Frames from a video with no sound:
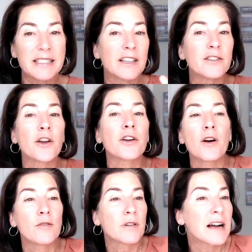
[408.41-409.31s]
no,
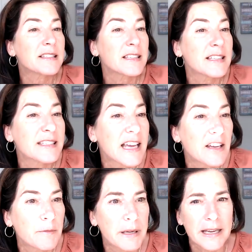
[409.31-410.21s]
God's going to save
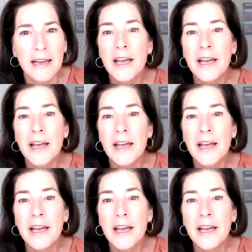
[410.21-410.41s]
me.